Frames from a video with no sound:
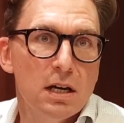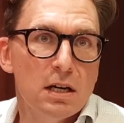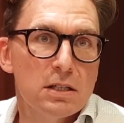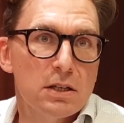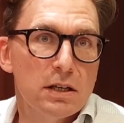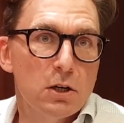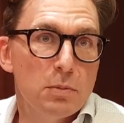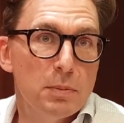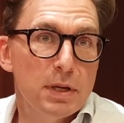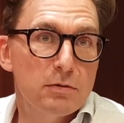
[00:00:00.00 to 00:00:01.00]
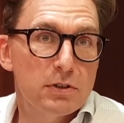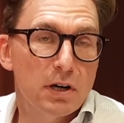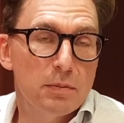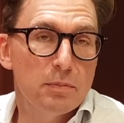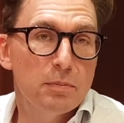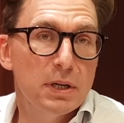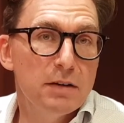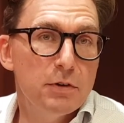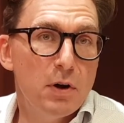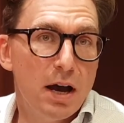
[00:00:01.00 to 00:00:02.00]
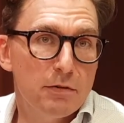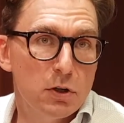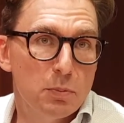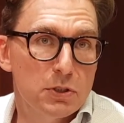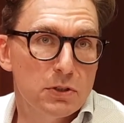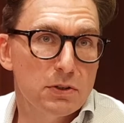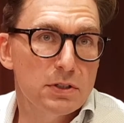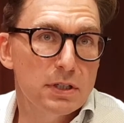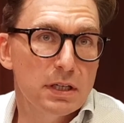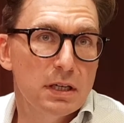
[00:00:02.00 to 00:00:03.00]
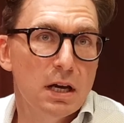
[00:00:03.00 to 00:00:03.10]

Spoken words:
So there could be a bit of time. But if you have the opportunity,